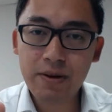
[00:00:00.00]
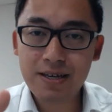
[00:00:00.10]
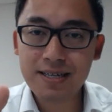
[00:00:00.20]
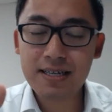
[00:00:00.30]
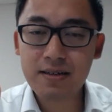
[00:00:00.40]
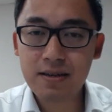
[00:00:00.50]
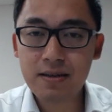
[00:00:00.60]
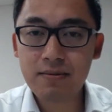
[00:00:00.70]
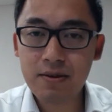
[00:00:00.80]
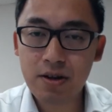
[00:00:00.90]
it, because it's,
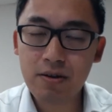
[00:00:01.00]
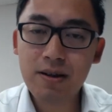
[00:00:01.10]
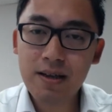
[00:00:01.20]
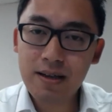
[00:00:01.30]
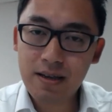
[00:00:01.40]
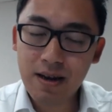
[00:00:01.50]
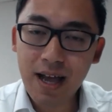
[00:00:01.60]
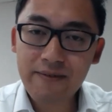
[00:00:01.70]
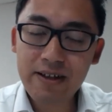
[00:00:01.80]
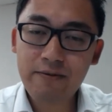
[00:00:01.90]
your
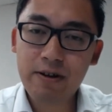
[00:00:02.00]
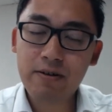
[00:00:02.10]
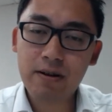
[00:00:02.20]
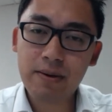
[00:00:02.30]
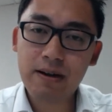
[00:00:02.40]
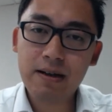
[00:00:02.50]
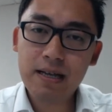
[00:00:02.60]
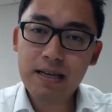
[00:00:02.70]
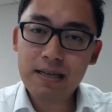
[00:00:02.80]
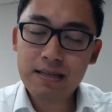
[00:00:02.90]
life that you were talking about.
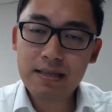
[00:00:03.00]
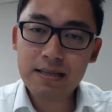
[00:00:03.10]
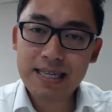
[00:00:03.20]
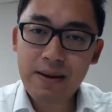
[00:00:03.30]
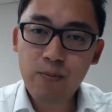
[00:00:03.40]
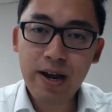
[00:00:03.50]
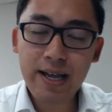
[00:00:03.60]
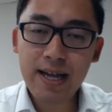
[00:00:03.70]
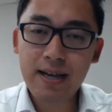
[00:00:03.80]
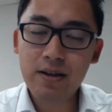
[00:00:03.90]
The same
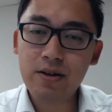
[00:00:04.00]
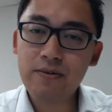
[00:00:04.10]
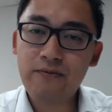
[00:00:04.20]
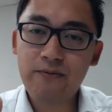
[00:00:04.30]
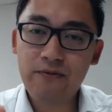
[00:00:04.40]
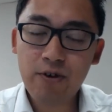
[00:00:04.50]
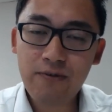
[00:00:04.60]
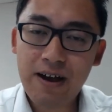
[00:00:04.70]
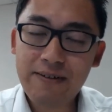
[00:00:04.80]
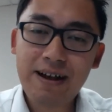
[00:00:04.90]
way that, four
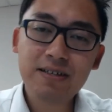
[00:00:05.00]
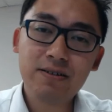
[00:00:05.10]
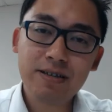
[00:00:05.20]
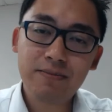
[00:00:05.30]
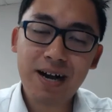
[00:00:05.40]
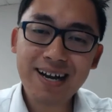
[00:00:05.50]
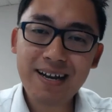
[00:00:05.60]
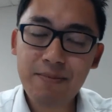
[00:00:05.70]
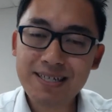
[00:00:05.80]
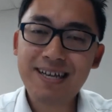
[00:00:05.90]
or $5,000 in
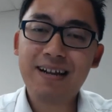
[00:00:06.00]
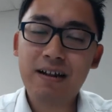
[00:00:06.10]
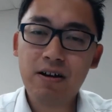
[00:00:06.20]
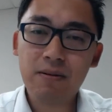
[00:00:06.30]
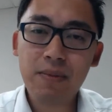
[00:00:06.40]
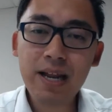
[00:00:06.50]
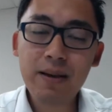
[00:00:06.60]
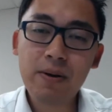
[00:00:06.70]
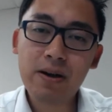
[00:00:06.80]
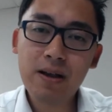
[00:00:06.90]
marketing might sound like a lot of
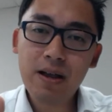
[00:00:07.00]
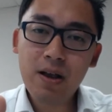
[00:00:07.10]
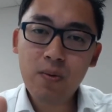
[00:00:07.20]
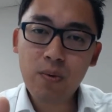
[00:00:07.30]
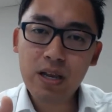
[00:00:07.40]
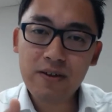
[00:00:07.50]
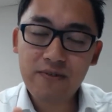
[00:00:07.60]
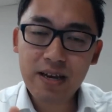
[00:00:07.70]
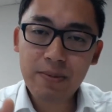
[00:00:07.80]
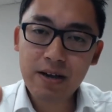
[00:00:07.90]
money, but when you
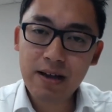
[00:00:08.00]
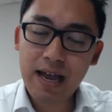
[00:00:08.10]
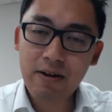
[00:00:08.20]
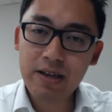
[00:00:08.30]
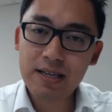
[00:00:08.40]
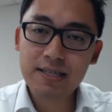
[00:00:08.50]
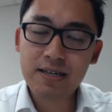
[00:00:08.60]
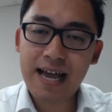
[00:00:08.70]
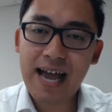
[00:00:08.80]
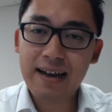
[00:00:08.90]
think about how it's
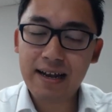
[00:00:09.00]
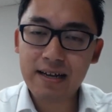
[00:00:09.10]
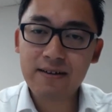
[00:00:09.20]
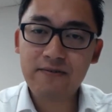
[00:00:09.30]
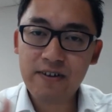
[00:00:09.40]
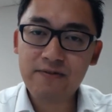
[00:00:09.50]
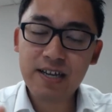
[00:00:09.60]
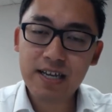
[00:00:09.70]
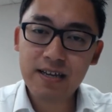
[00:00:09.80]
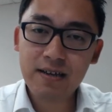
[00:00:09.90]
going to add another
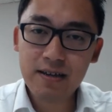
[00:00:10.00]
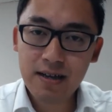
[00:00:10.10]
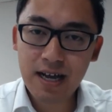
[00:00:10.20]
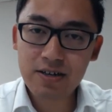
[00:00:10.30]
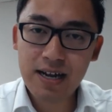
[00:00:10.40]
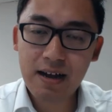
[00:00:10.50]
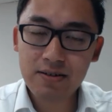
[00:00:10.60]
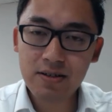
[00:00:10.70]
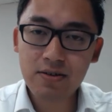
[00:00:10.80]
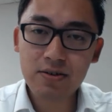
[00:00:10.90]
$50,000,
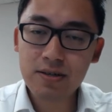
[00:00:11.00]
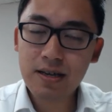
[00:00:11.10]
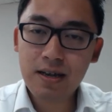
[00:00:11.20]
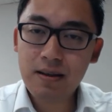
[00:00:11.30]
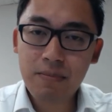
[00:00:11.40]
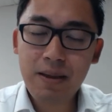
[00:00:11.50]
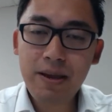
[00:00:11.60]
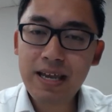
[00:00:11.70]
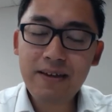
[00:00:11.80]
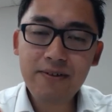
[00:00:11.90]
$100,000,
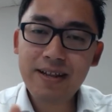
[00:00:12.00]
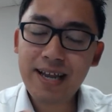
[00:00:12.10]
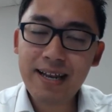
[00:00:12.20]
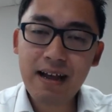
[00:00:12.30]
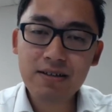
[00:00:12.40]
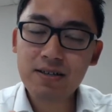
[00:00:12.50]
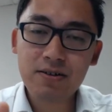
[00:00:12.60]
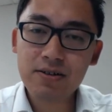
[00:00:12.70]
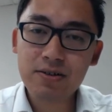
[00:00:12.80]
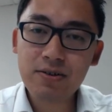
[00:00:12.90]
maybe even $10,000
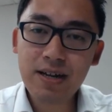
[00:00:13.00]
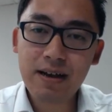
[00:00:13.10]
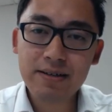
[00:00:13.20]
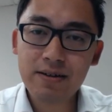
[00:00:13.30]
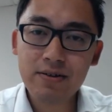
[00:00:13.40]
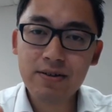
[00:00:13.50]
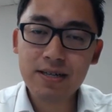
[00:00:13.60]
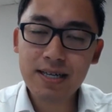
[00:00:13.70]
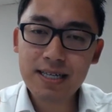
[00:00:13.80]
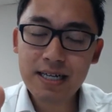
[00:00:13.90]
or $20,000,
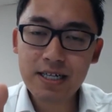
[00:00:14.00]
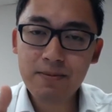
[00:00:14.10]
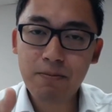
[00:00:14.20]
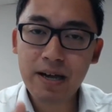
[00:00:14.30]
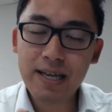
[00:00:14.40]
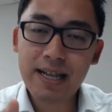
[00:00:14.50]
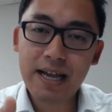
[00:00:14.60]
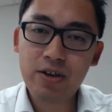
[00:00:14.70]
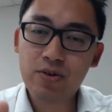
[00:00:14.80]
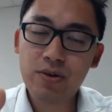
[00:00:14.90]
it's actually money
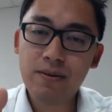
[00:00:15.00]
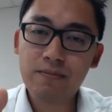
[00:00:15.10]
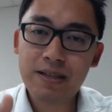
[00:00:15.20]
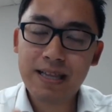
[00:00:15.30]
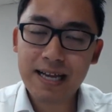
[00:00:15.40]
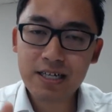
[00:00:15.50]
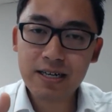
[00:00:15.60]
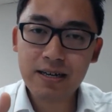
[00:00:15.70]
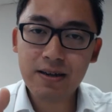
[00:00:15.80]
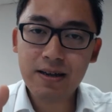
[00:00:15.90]
that you could
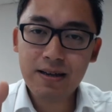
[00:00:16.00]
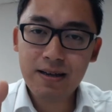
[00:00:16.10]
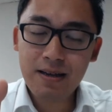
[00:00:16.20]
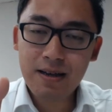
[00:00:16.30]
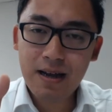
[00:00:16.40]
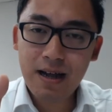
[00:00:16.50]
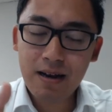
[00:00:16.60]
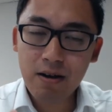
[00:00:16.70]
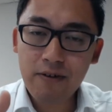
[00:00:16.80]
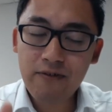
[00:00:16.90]
potentially
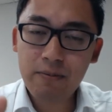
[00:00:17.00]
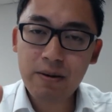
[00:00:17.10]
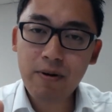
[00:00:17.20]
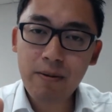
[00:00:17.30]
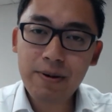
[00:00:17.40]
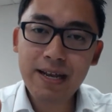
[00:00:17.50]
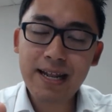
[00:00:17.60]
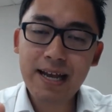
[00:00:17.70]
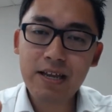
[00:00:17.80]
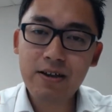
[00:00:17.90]
unlock from your property
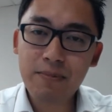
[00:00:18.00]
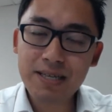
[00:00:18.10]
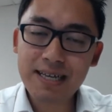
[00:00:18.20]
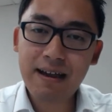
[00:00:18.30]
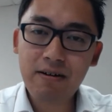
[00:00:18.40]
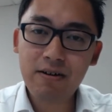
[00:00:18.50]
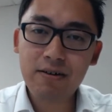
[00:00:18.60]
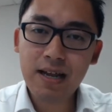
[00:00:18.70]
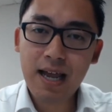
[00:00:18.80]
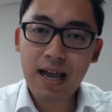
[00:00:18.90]
that you're missing
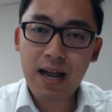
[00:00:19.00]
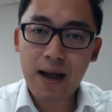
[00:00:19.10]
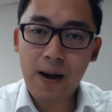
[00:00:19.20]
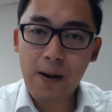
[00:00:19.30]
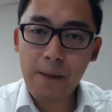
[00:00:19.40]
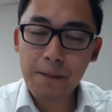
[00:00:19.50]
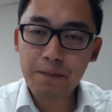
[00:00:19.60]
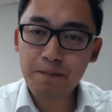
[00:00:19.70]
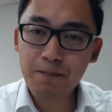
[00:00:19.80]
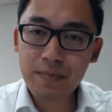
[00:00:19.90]
out
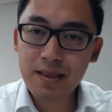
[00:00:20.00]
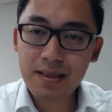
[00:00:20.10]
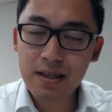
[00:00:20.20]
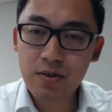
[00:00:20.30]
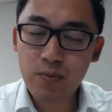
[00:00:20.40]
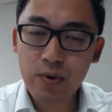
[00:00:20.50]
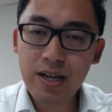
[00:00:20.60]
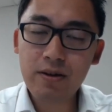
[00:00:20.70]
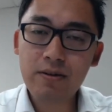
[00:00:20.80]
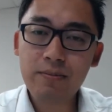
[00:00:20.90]
on. You
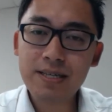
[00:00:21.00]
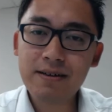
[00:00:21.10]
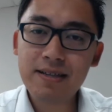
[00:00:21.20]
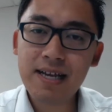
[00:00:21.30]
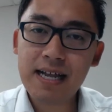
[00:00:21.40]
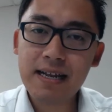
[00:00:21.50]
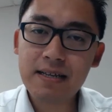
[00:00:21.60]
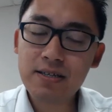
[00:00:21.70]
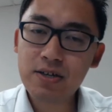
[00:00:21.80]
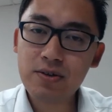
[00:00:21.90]
really don't want to miss out on that.
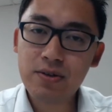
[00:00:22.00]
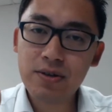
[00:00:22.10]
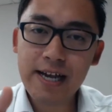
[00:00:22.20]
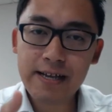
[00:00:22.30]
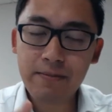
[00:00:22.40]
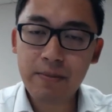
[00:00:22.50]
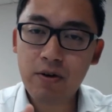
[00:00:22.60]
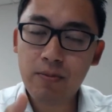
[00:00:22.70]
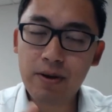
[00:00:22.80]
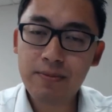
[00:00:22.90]
So today, my
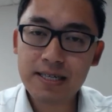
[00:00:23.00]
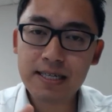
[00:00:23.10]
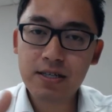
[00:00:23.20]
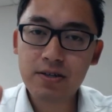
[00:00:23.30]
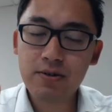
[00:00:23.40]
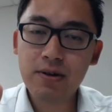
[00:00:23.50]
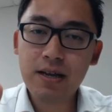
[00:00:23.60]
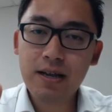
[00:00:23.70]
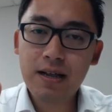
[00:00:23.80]
whole purpose is to